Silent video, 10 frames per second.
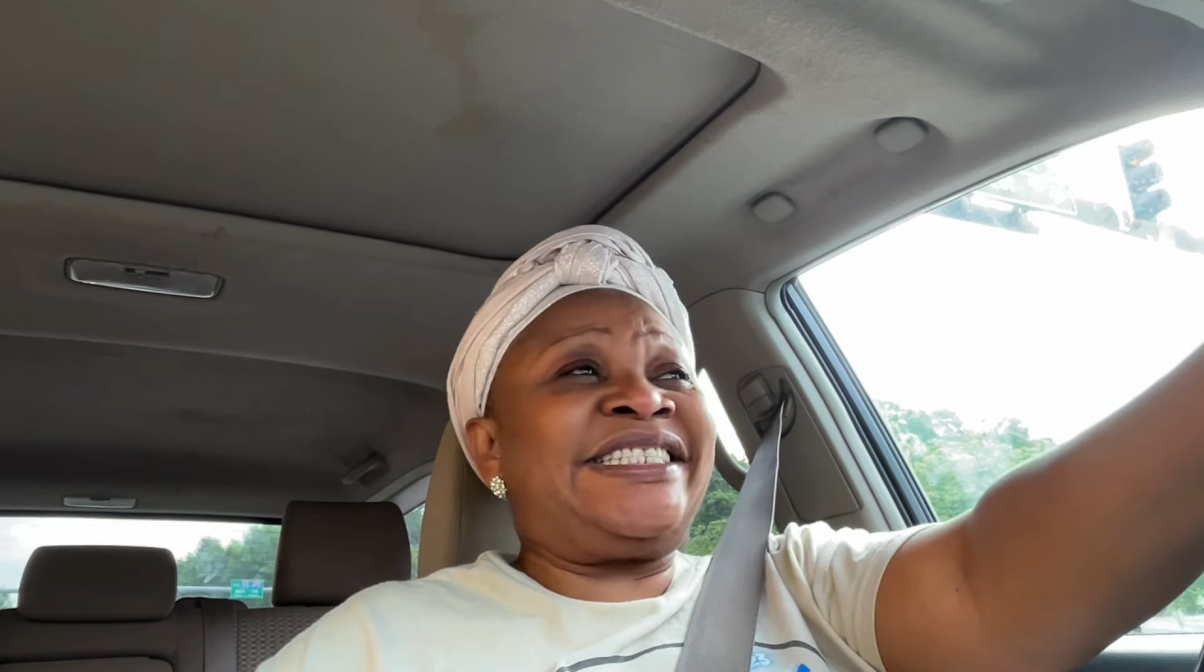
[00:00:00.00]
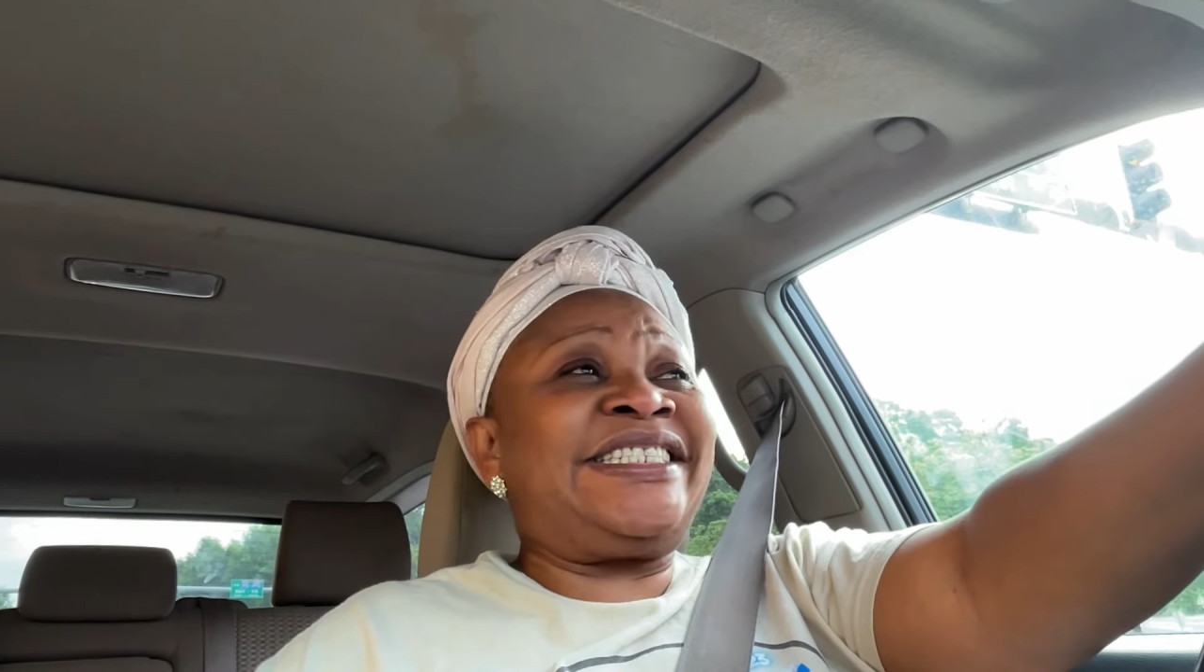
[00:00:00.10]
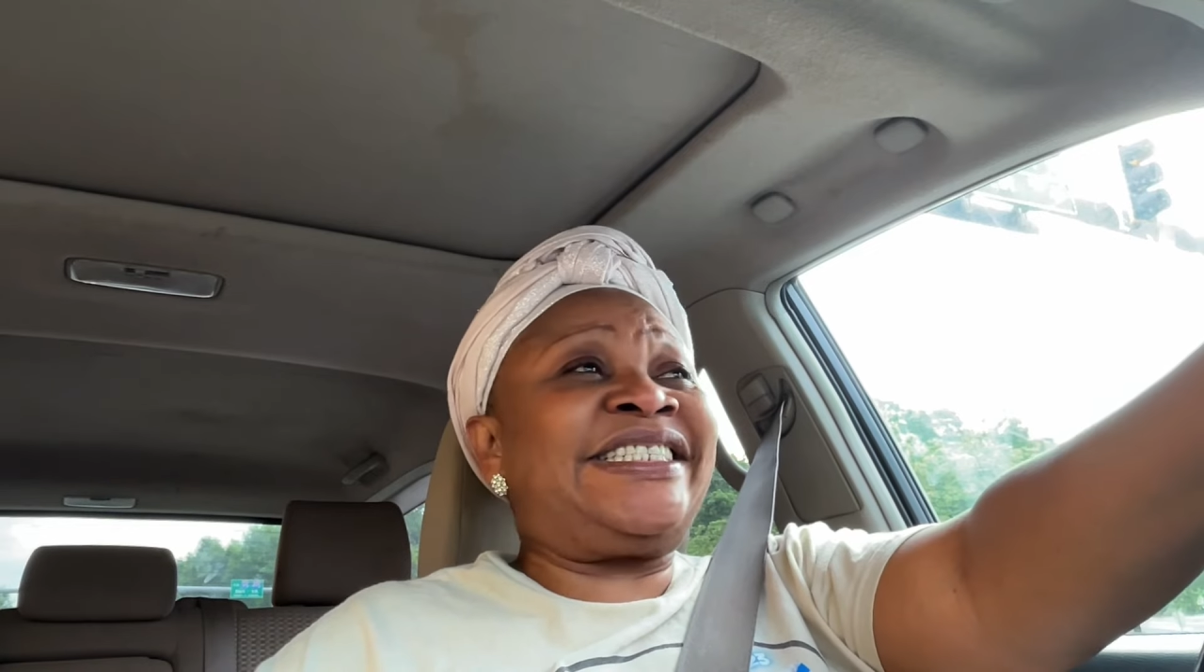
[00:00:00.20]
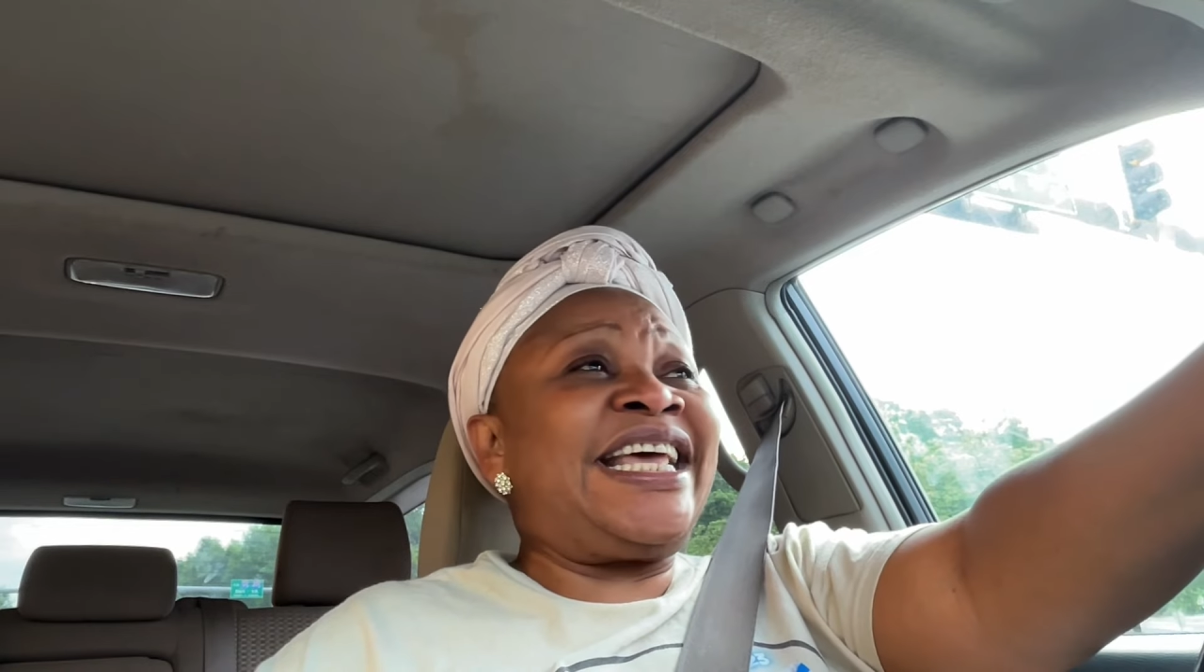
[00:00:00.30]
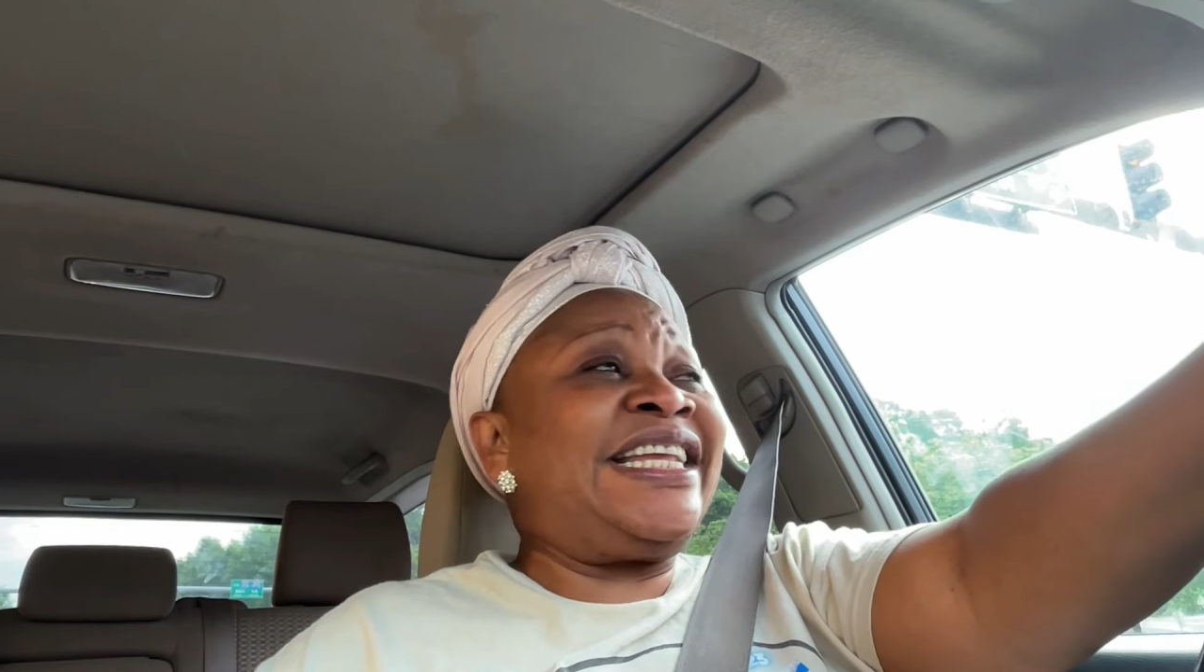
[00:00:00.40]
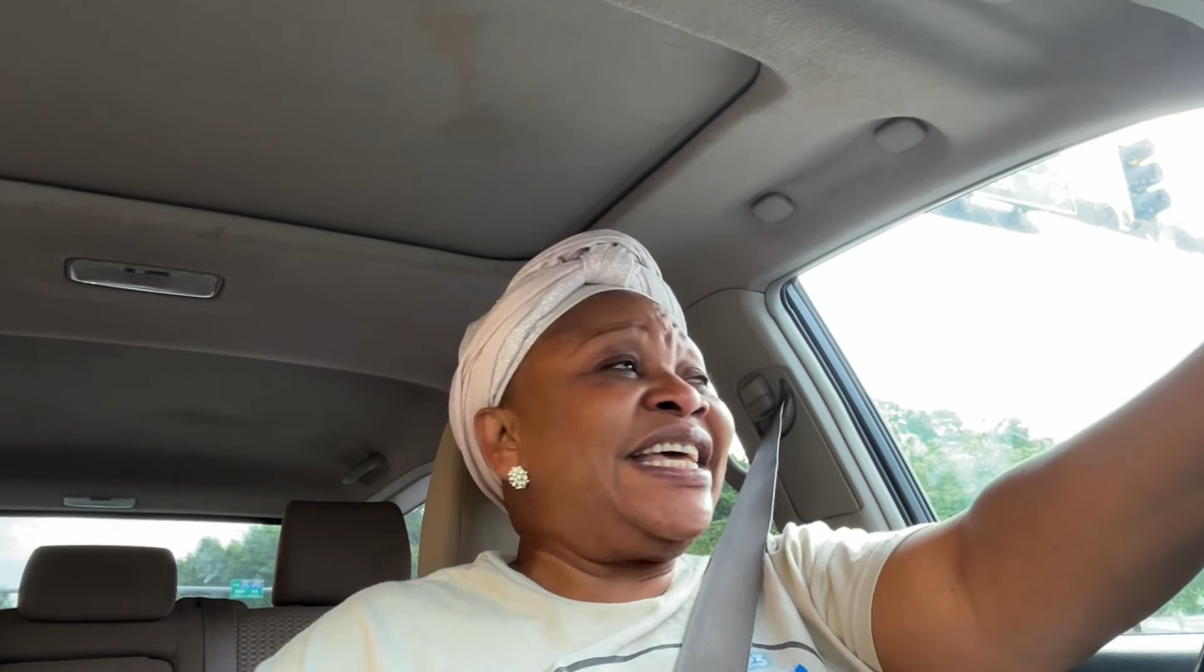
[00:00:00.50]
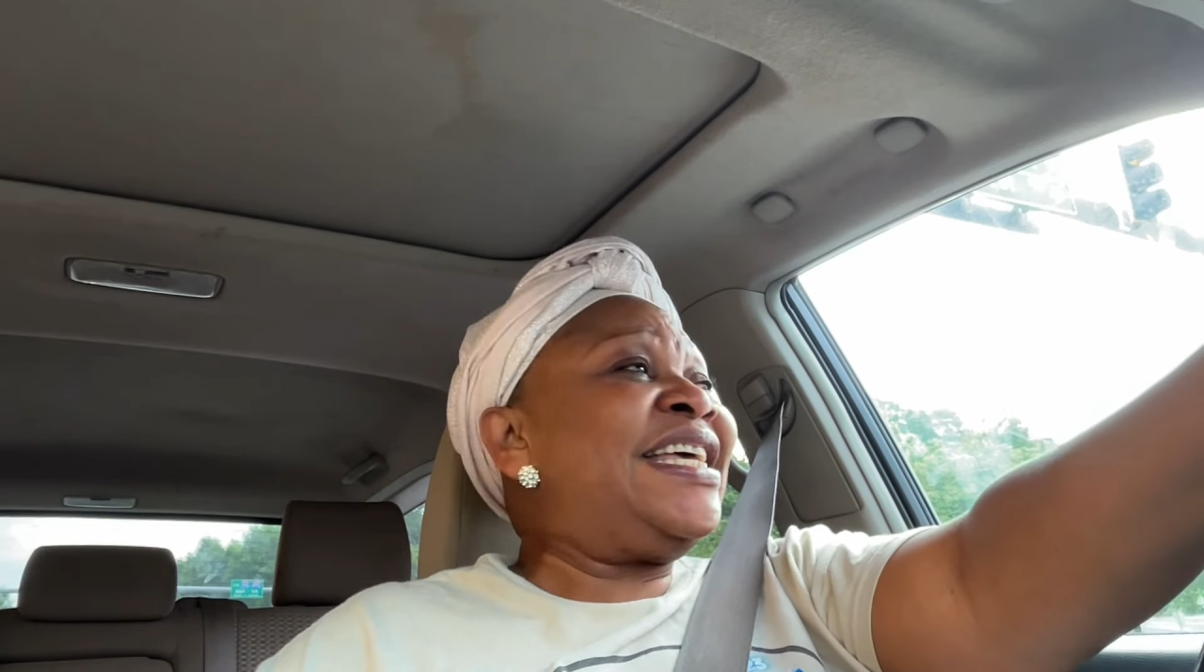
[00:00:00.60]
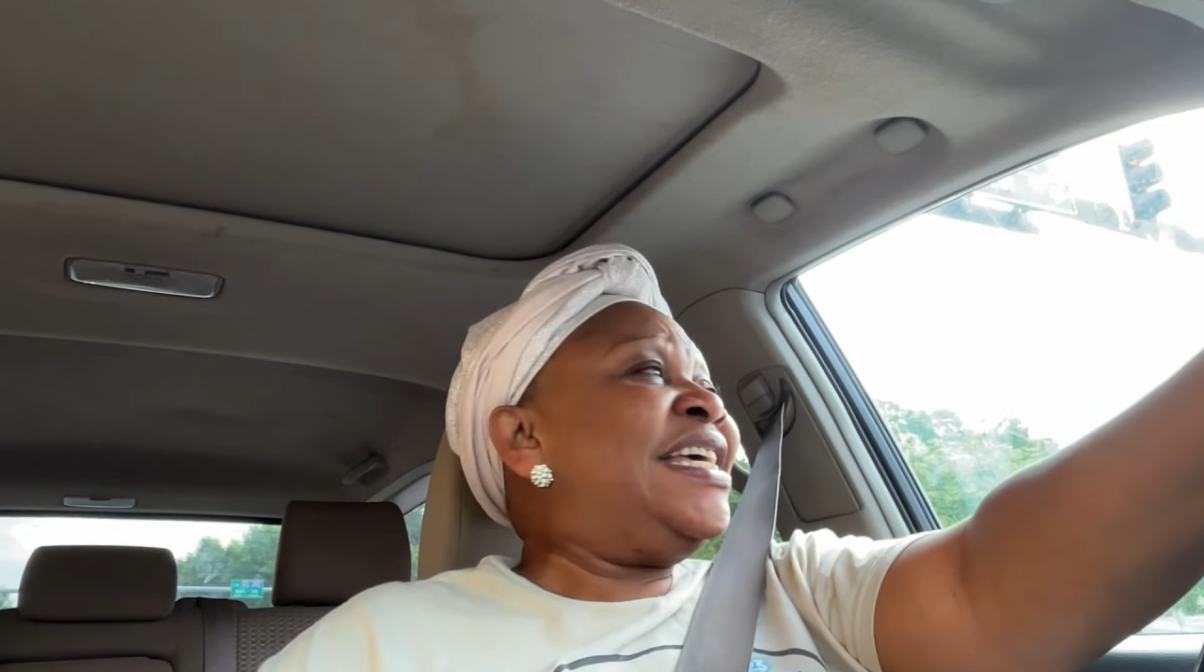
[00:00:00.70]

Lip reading: he said